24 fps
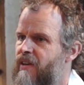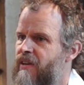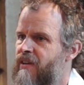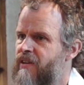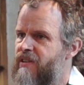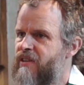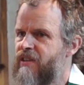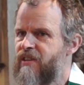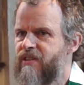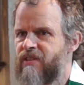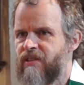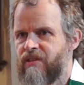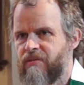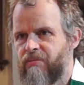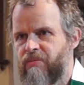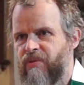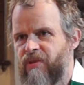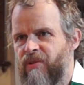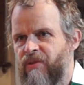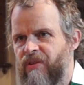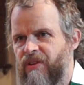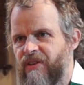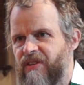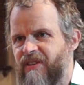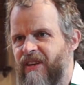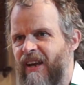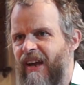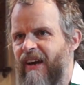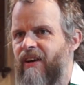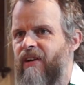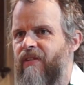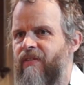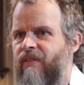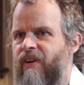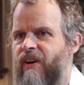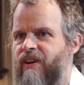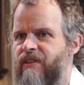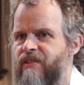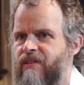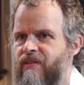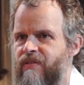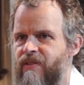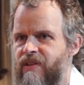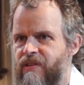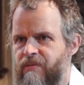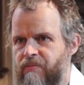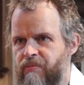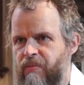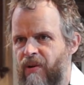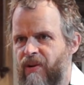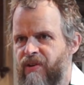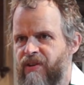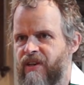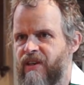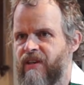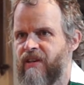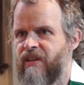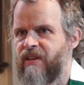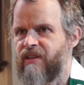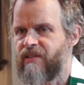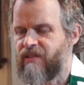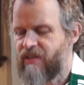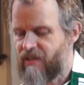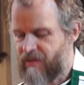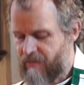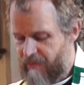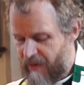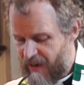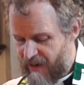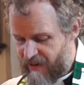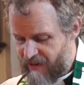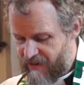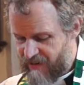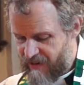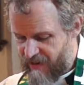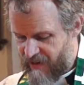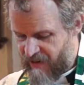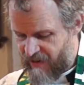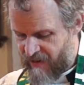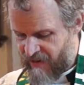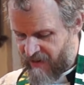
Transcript: Jesus brought the sacrifice of his body, his humanity.